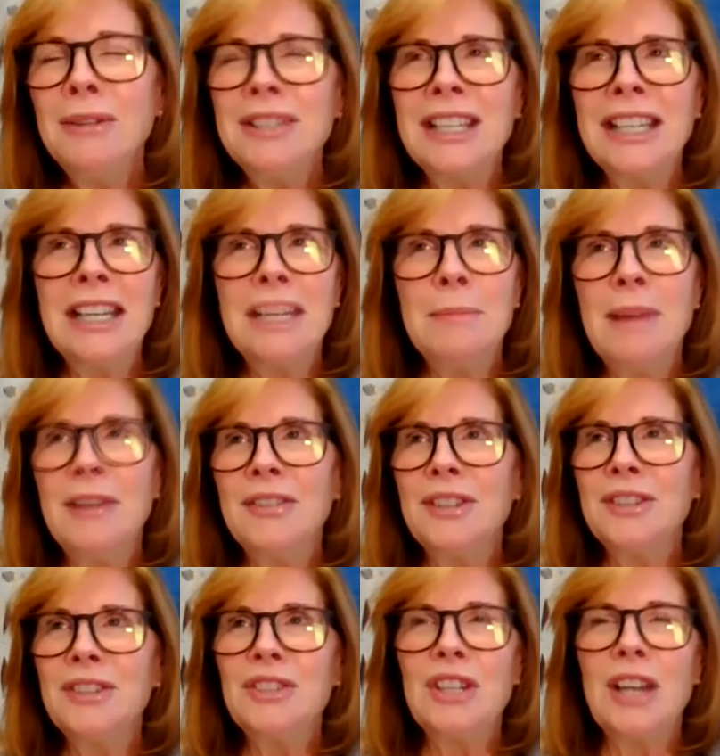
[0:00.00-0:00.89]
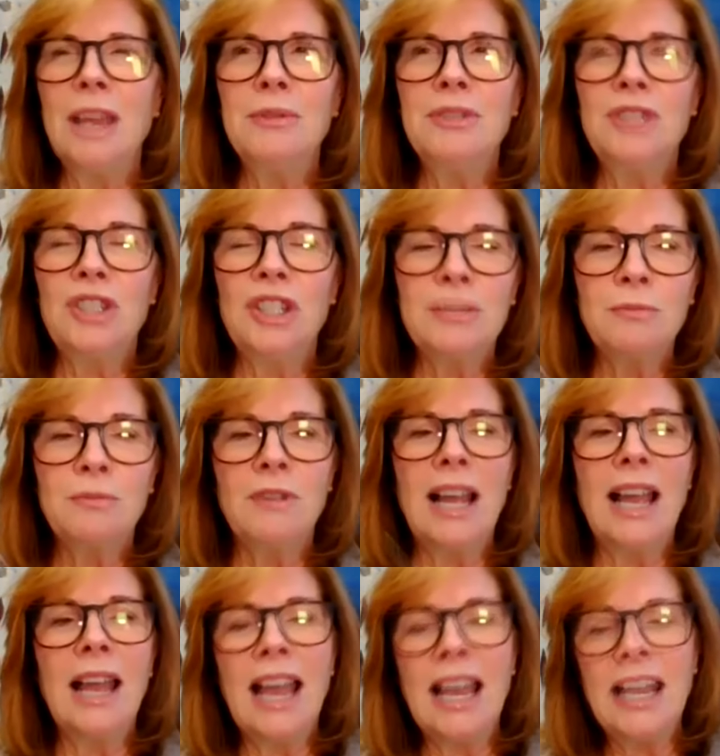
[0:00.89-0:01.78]
was thinking about this i would just
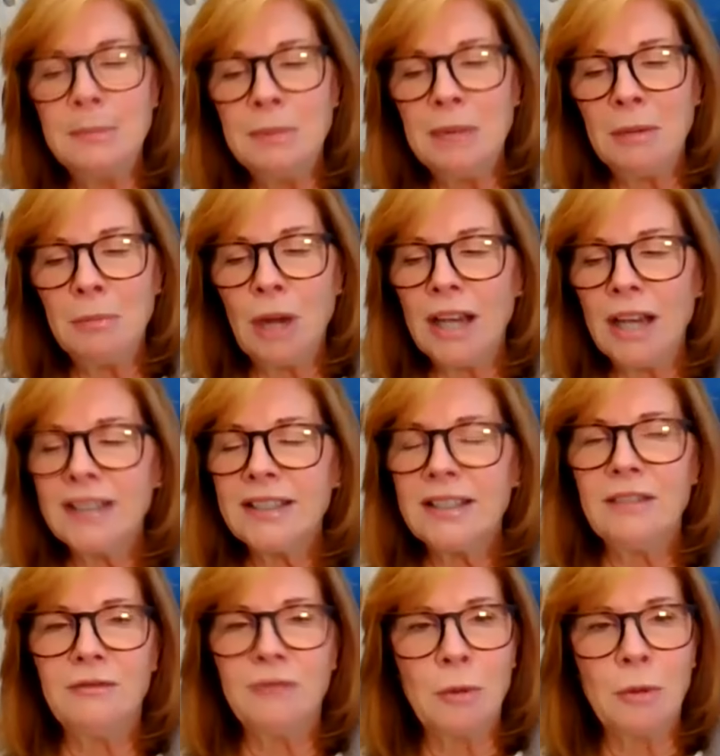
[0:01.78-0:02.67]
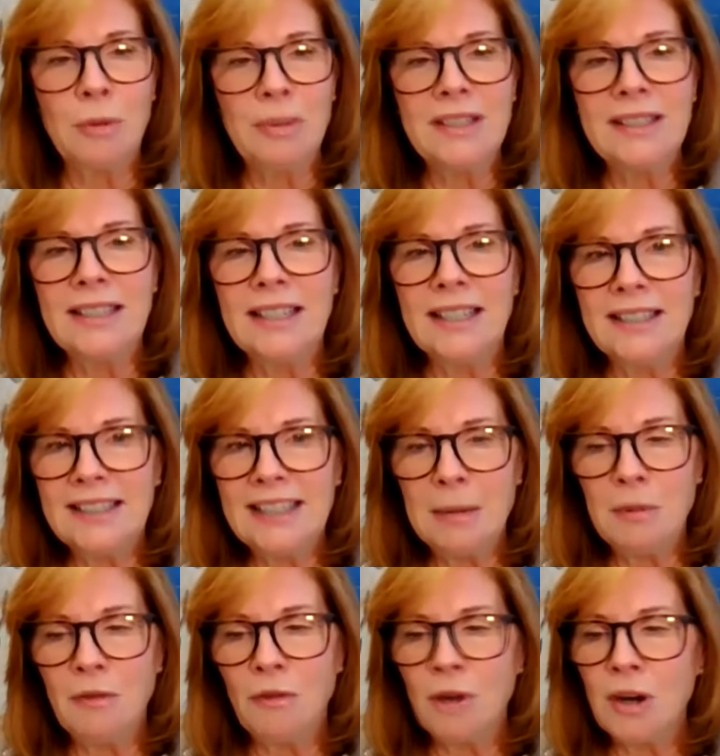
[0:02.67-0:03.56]
I had to be in boston for business
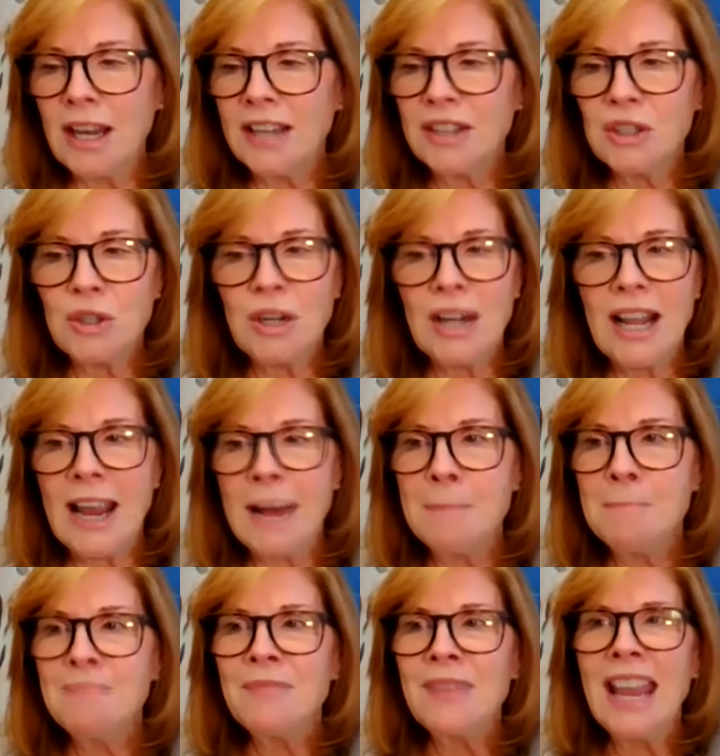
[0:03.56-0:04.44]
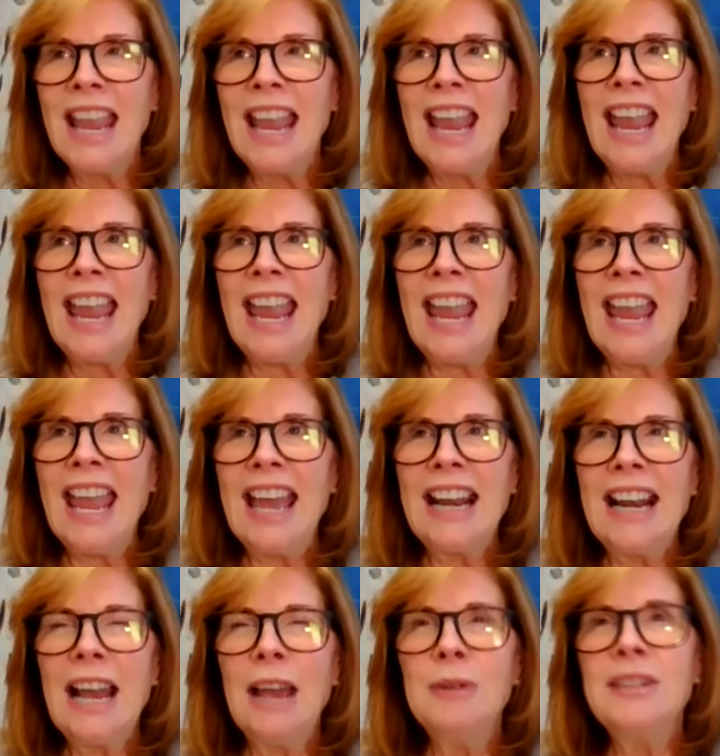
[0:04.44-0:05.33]
day before yesterday
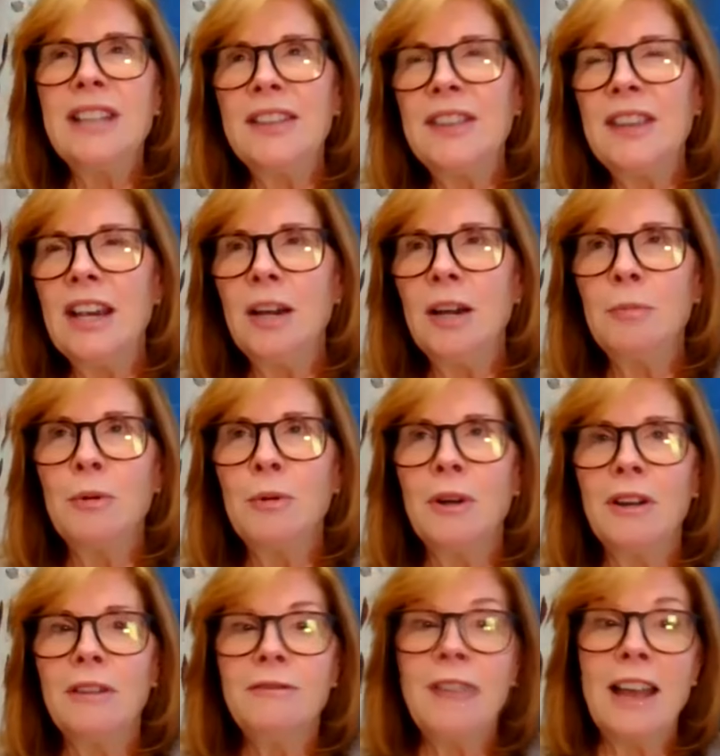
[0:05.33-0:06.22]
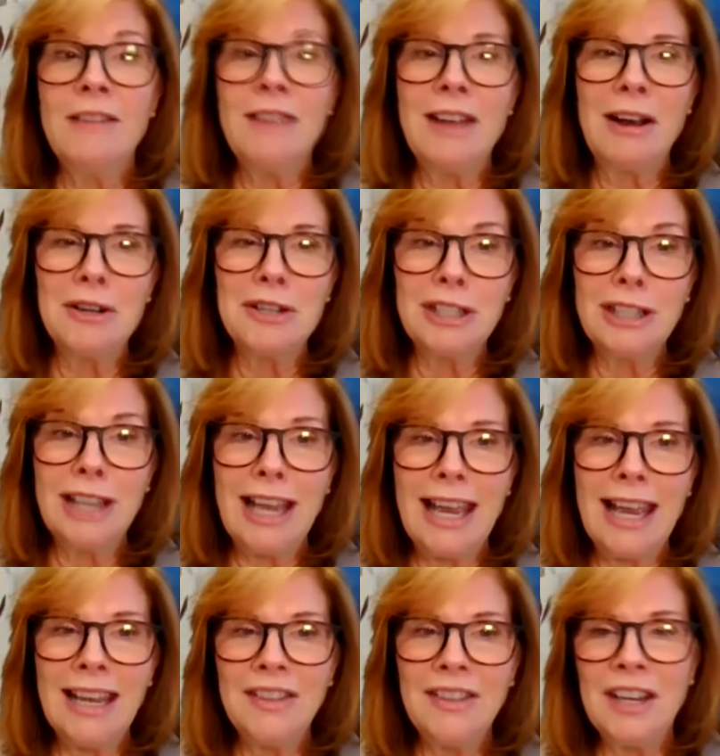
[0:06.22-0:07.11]
and i was at the airport five hour
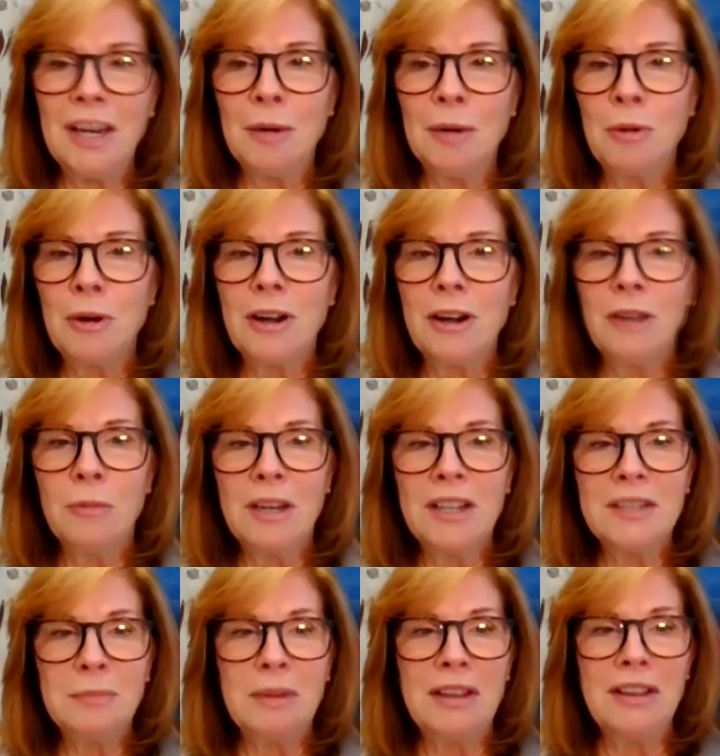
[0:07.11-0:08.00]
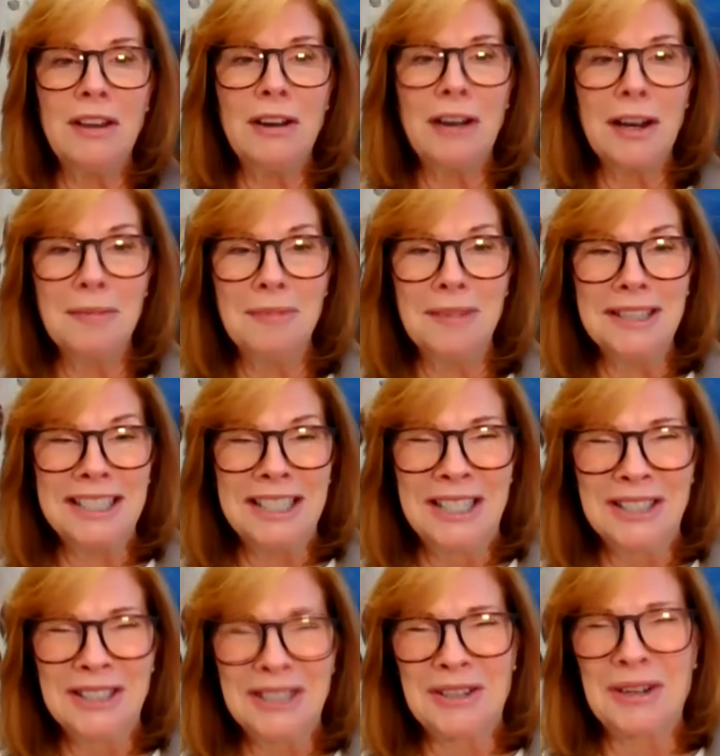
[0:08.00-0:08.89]
delay at the airport everybody's been there on a
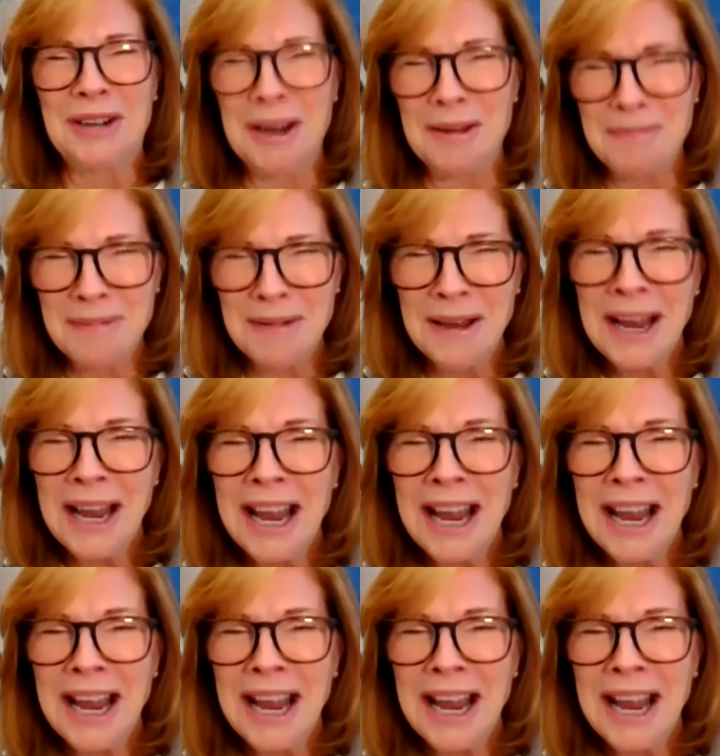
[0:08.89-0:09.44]
business trip